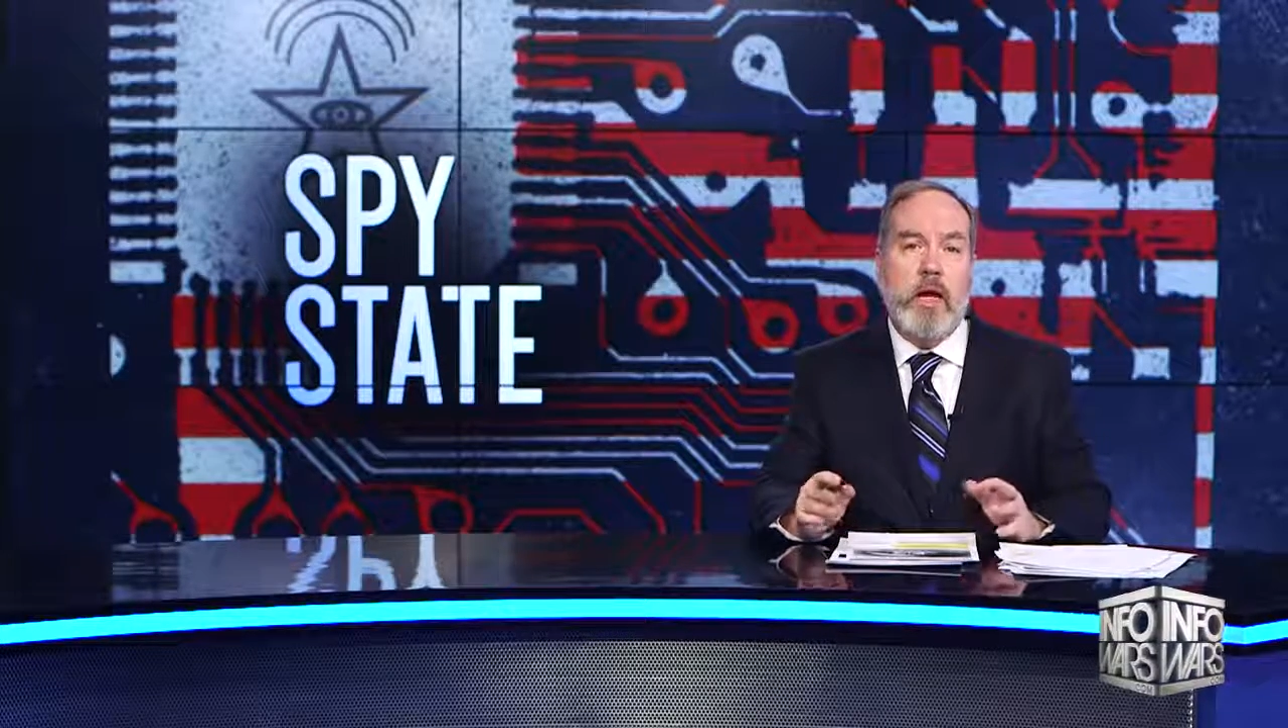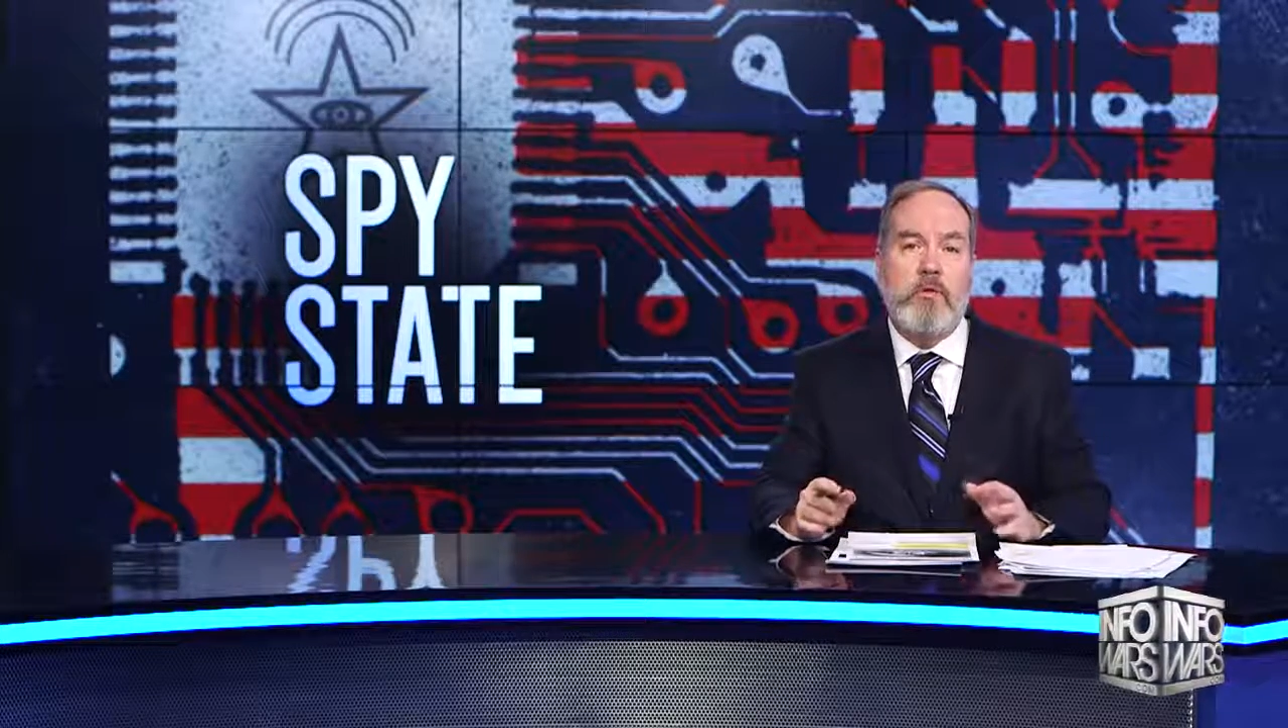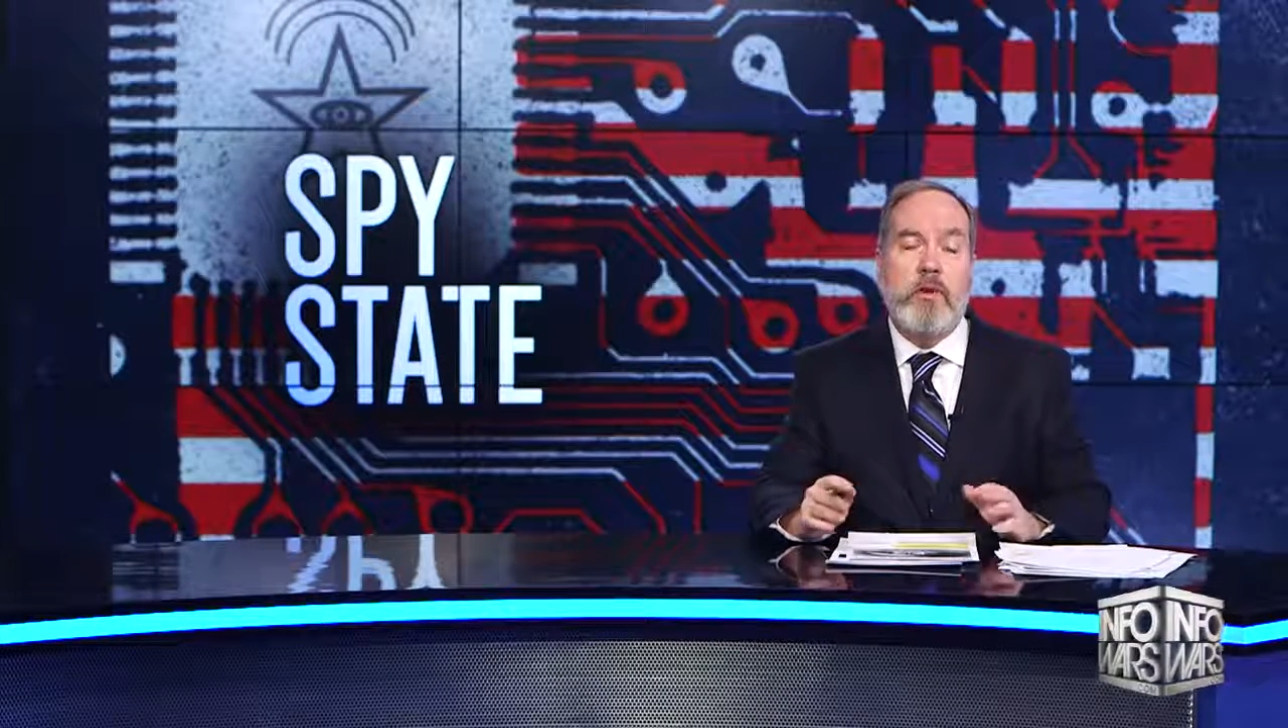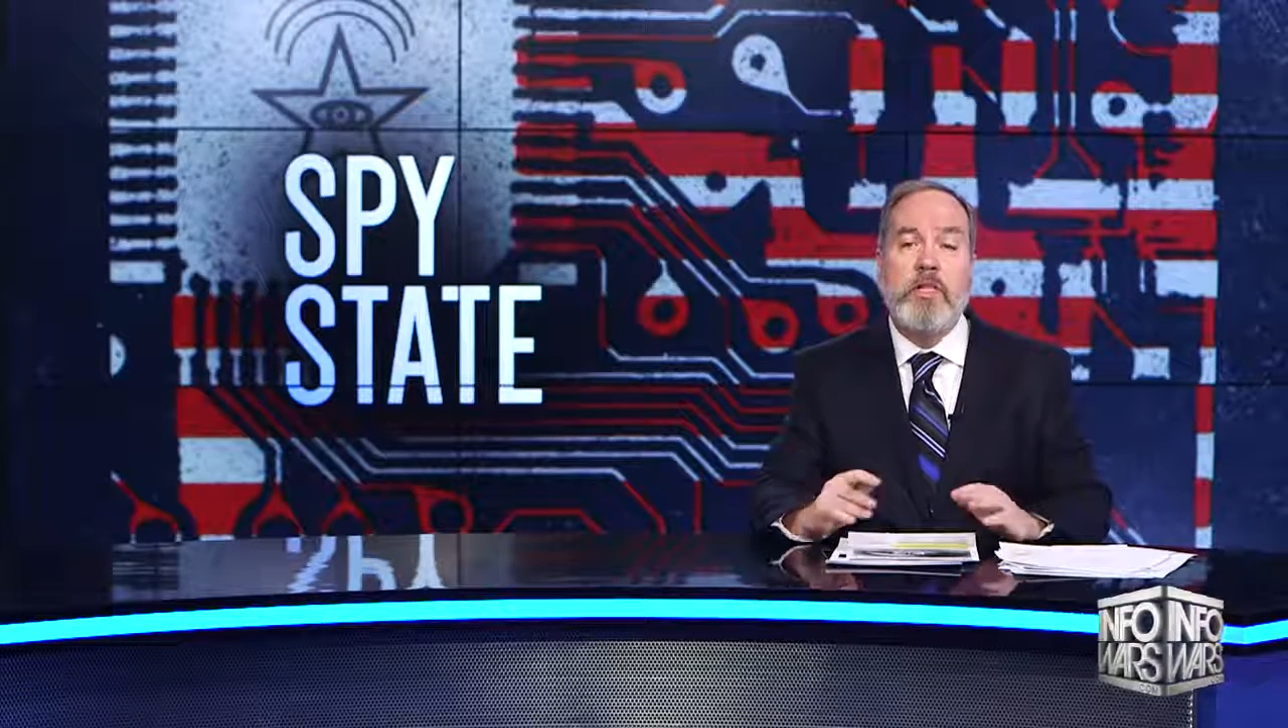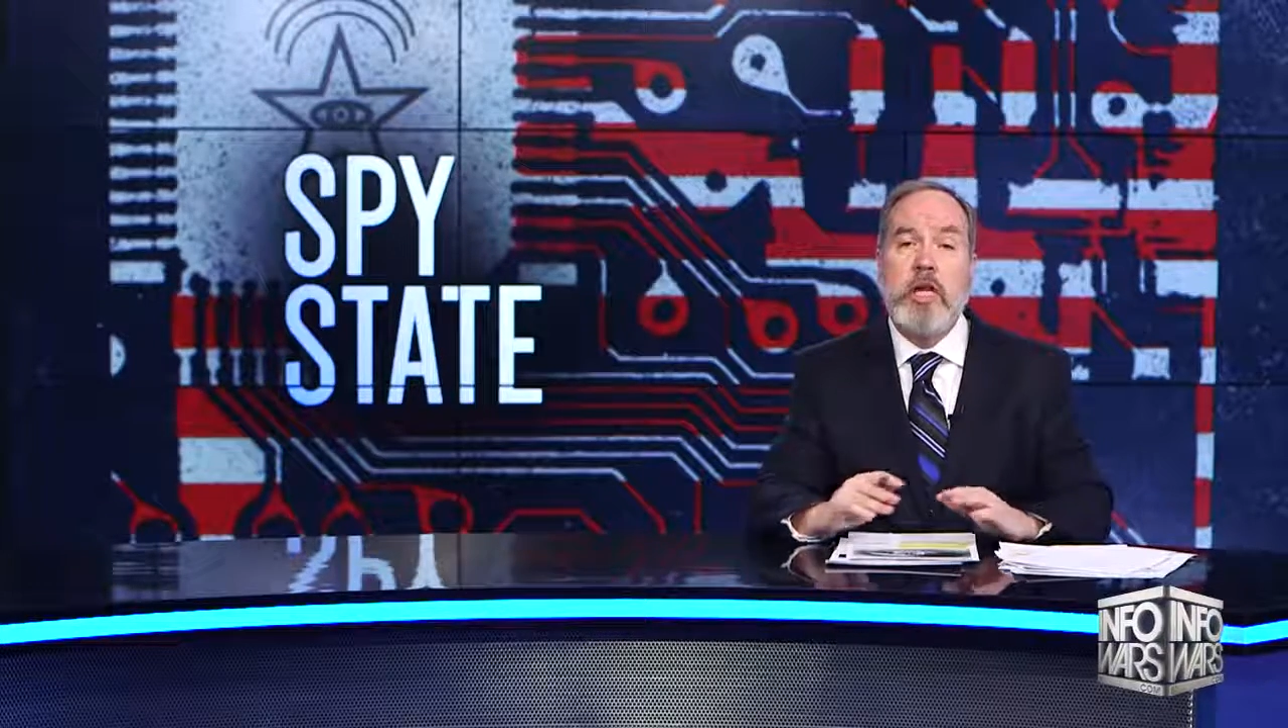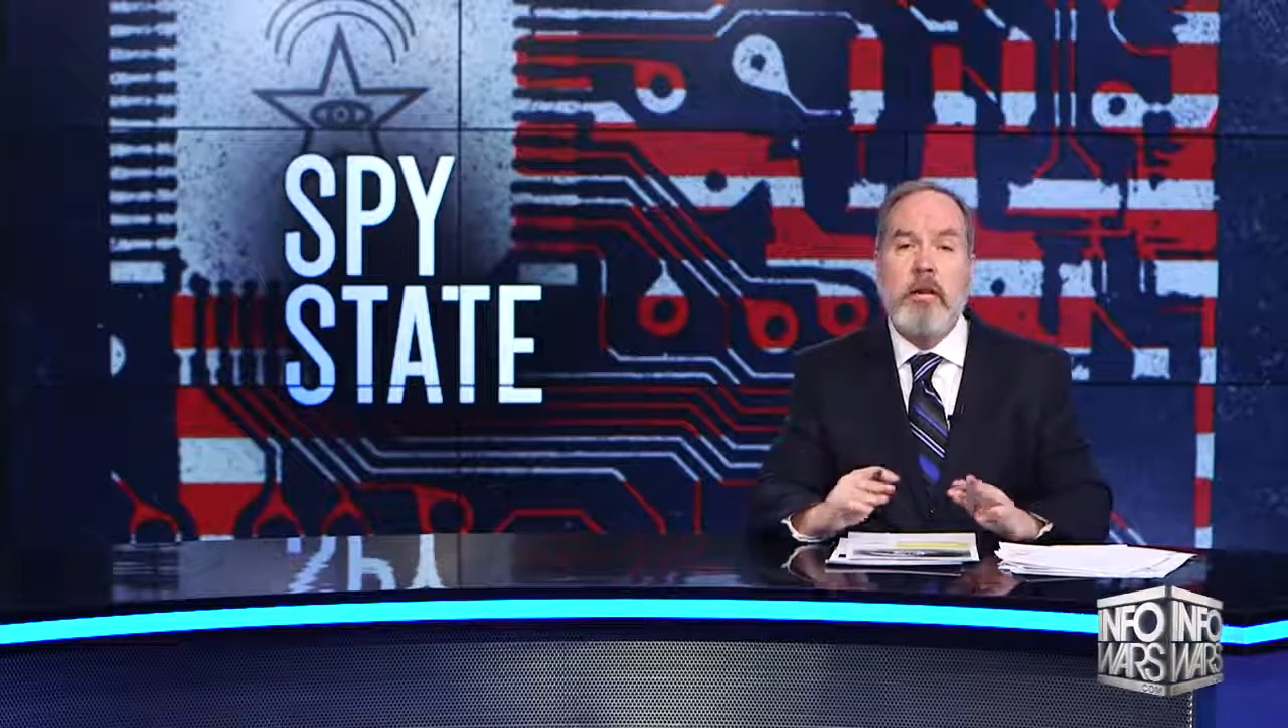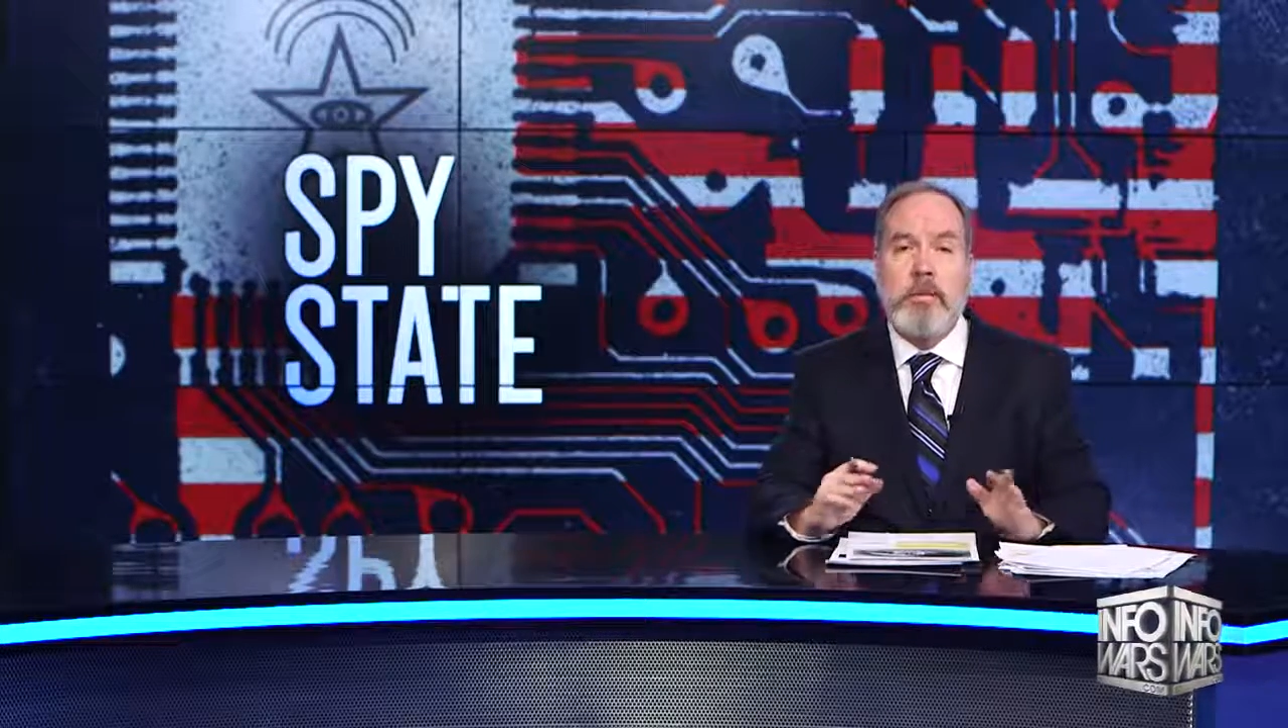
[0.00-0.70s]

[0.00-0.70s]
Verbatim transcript: coverage in a